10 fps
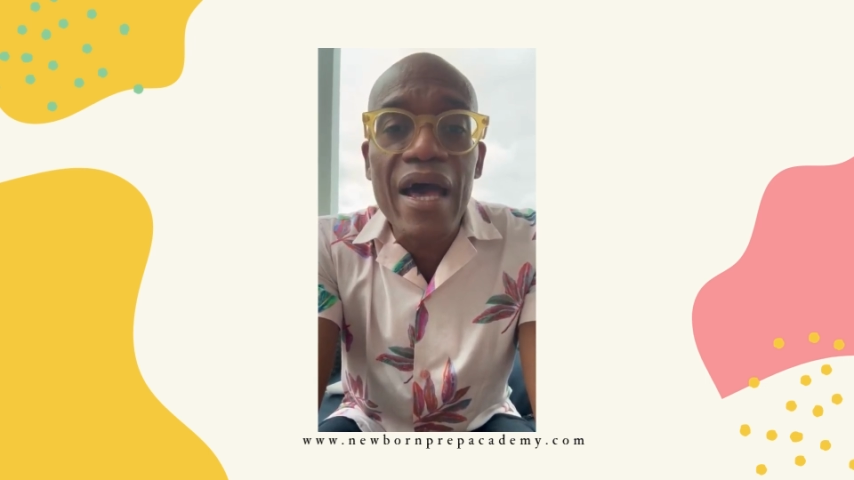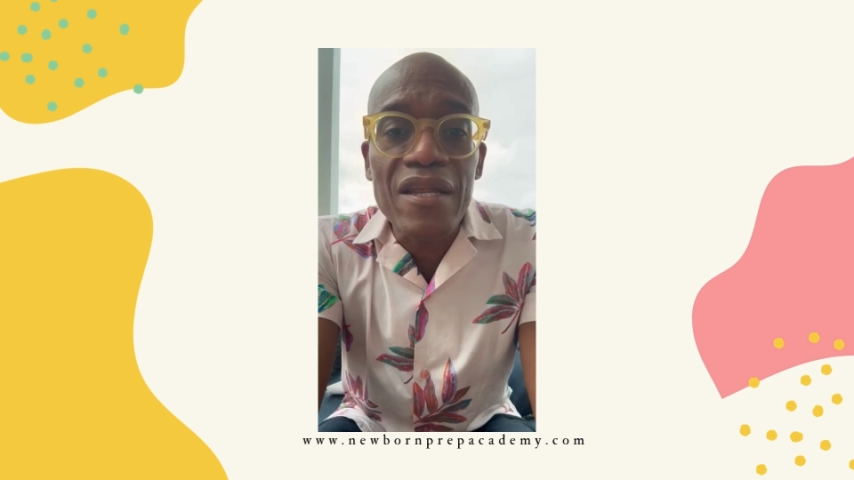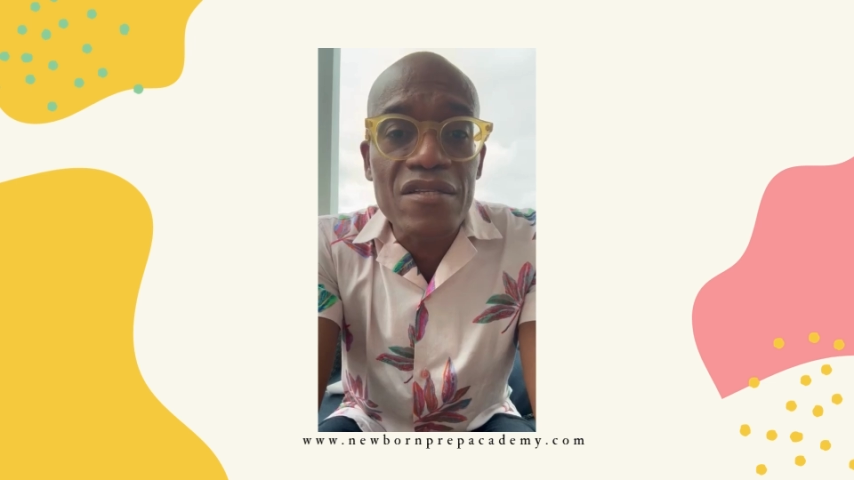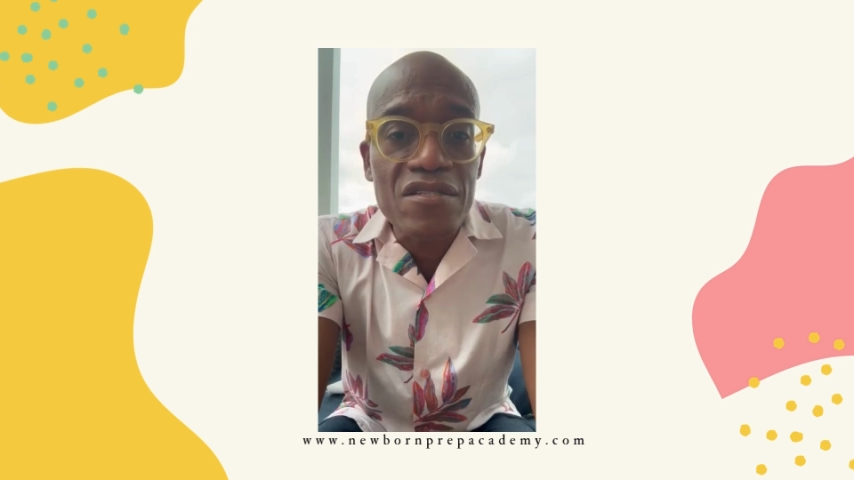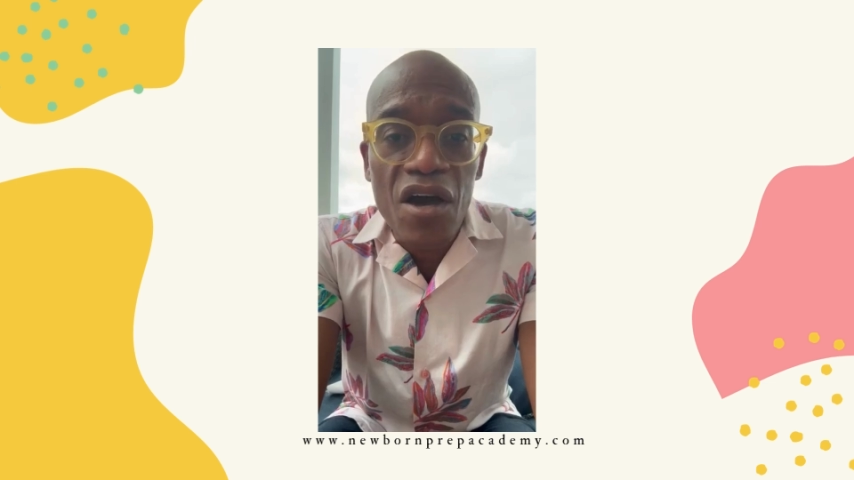
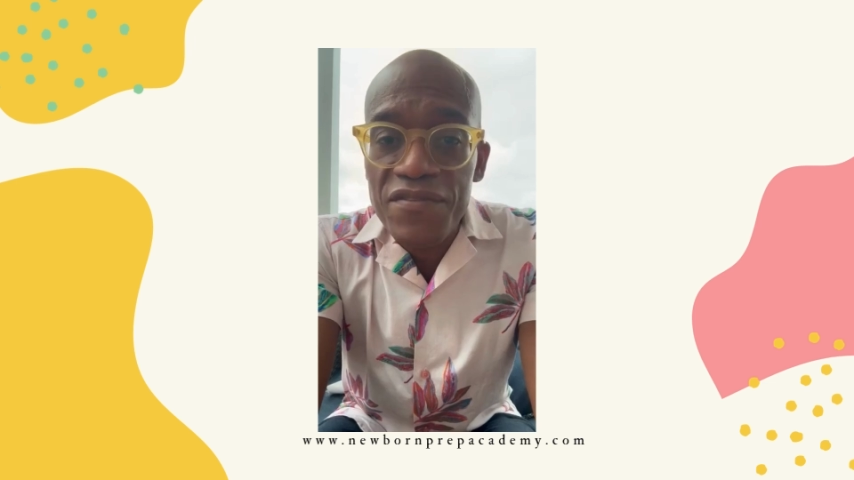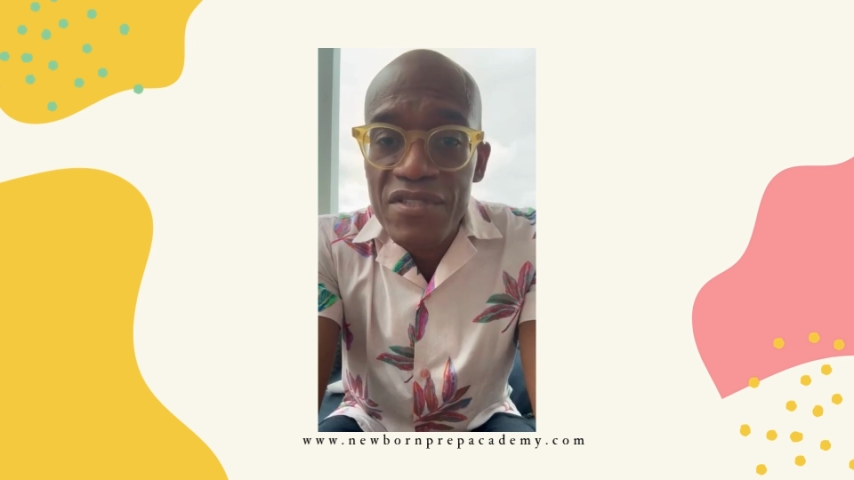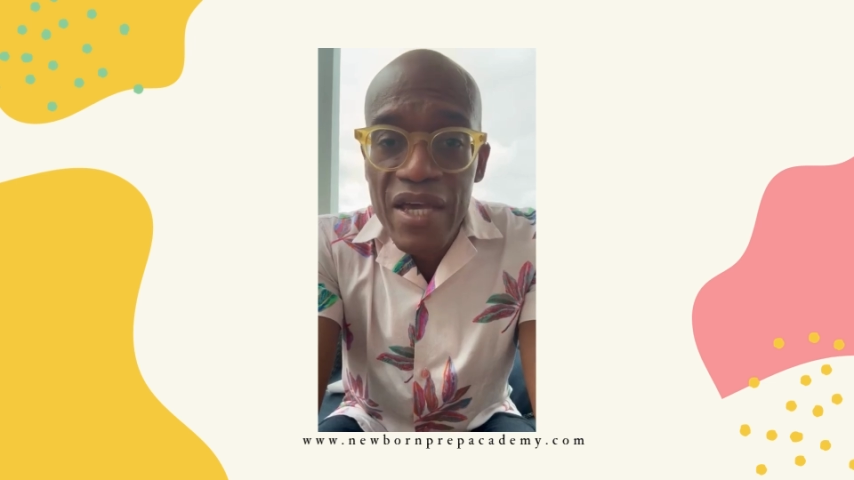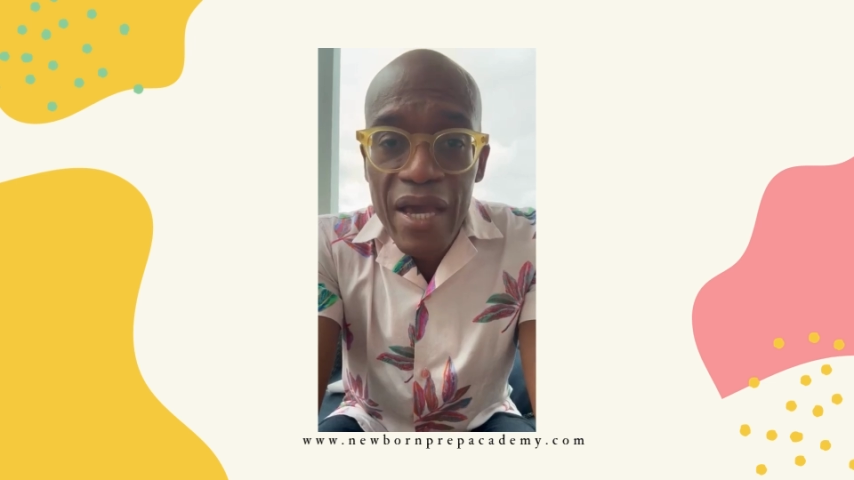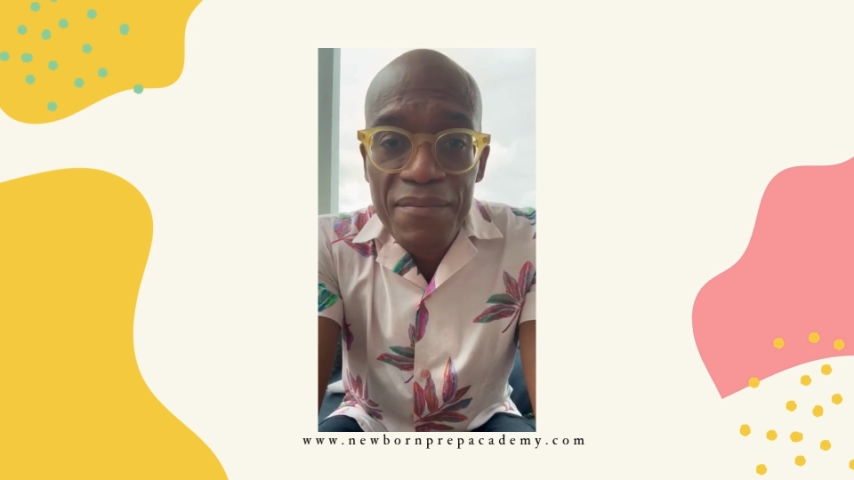and it's
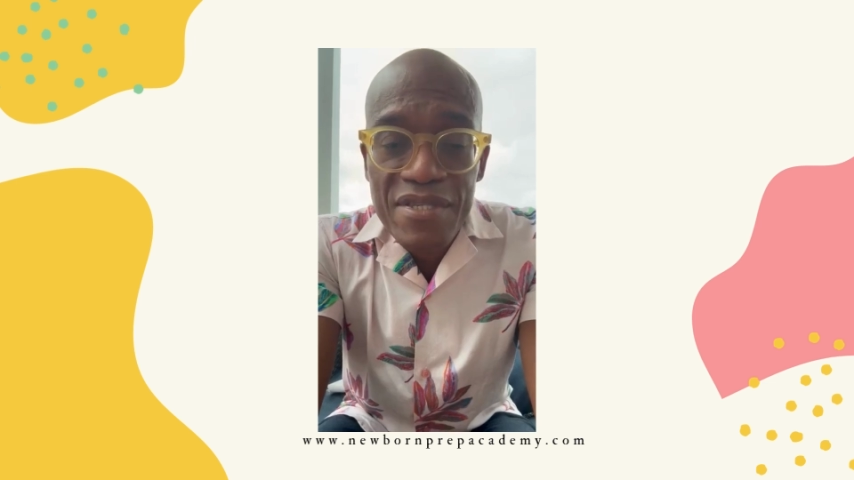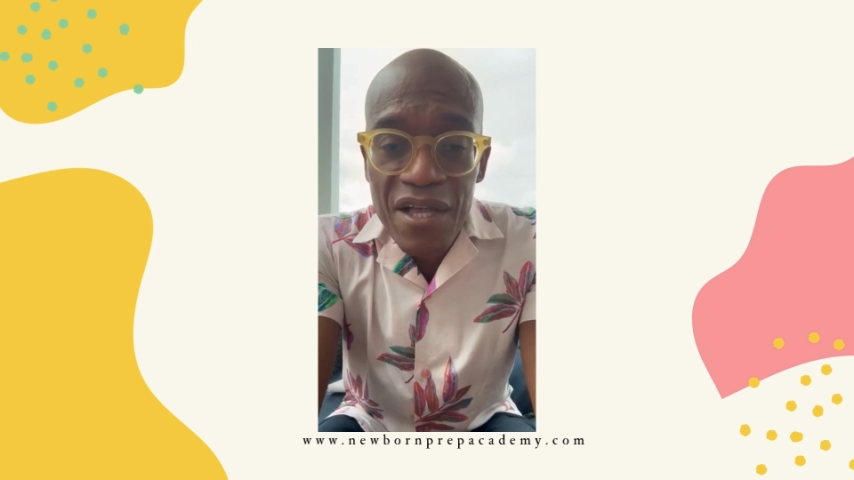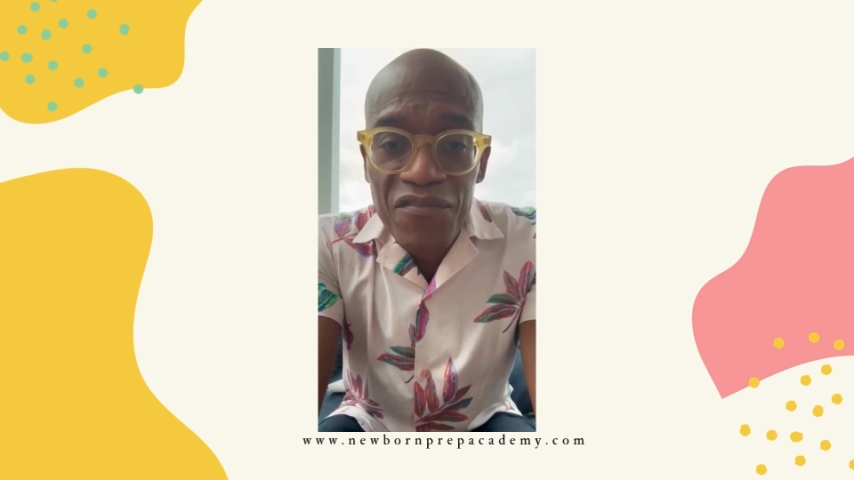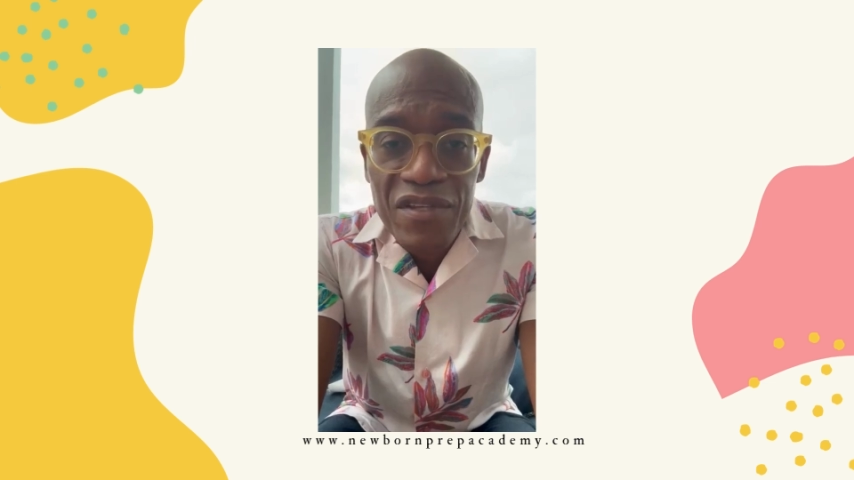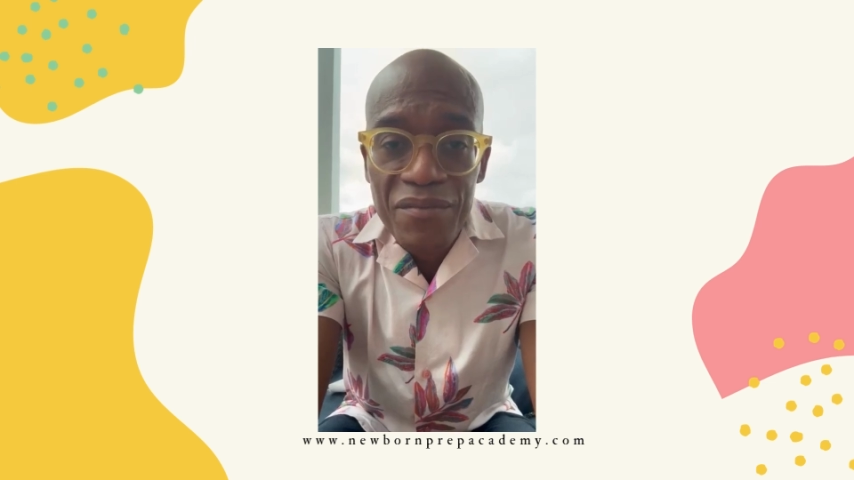oftentimes
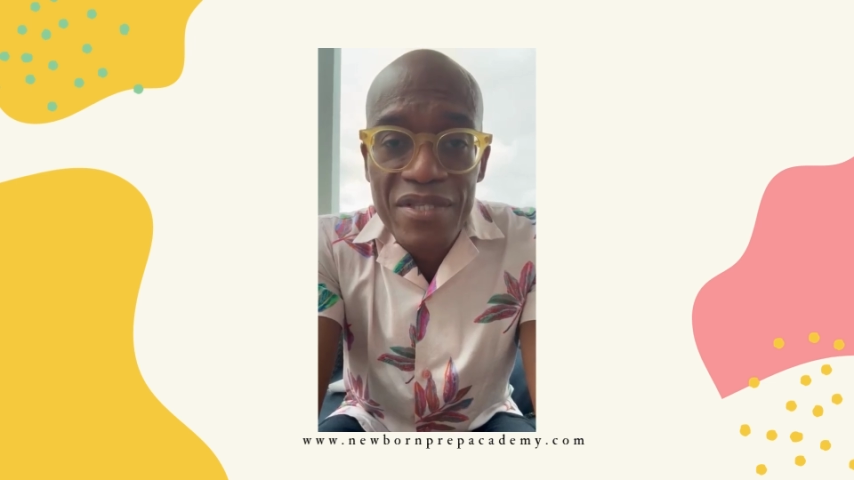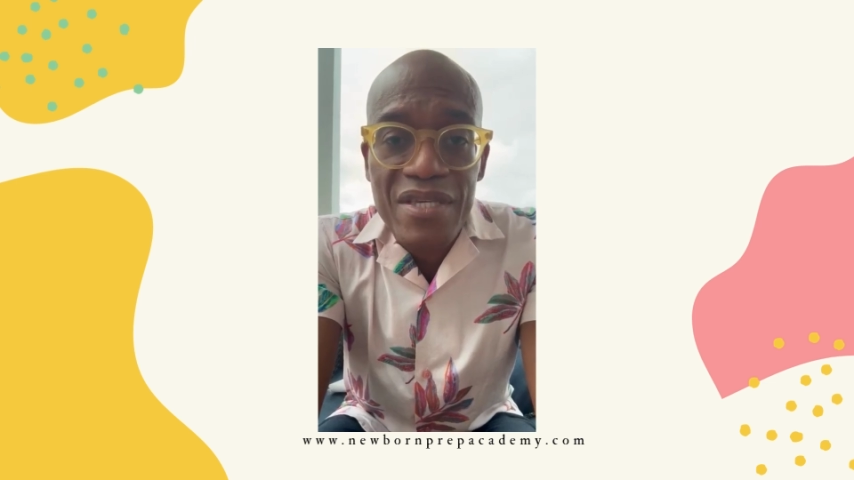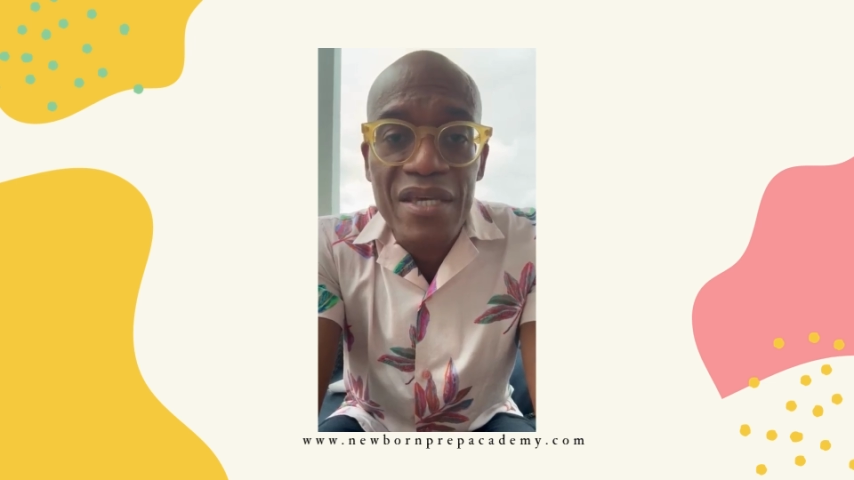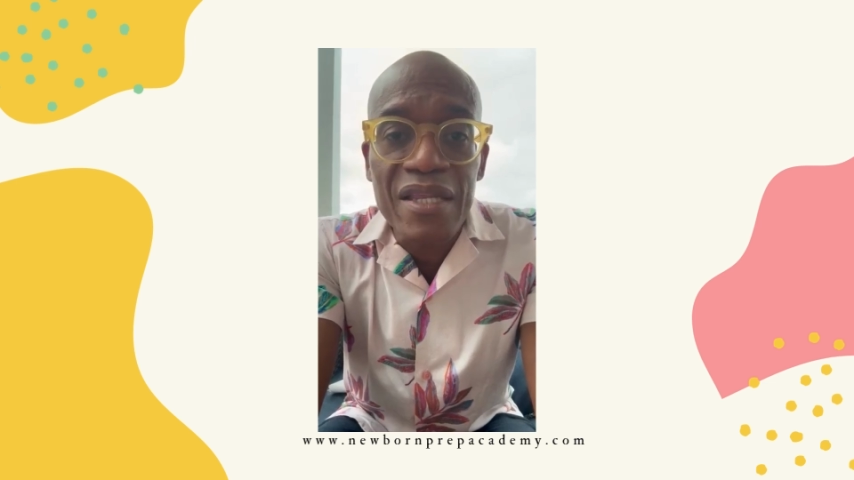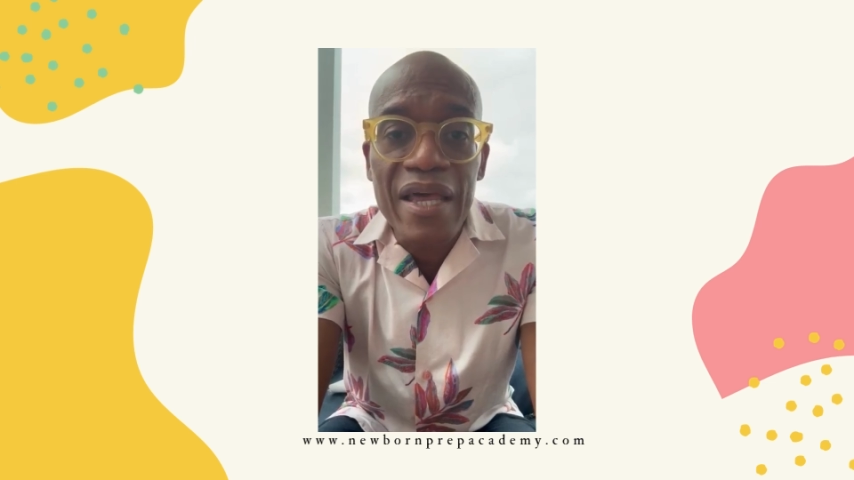
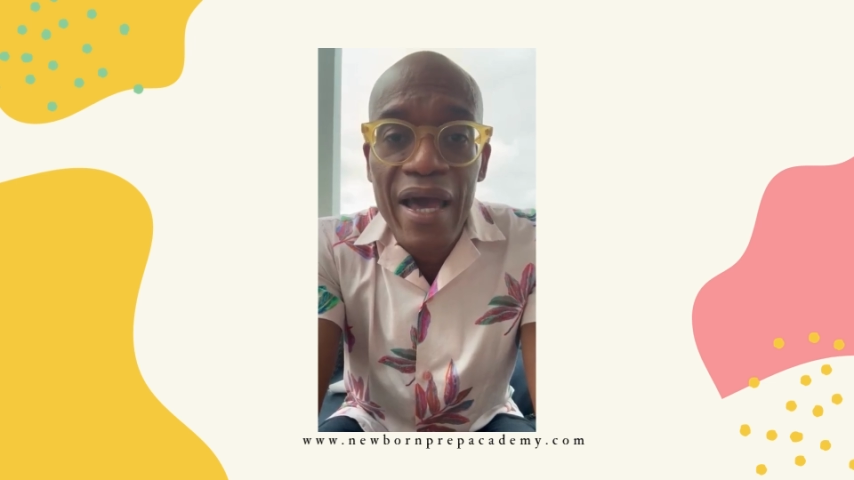self-limiting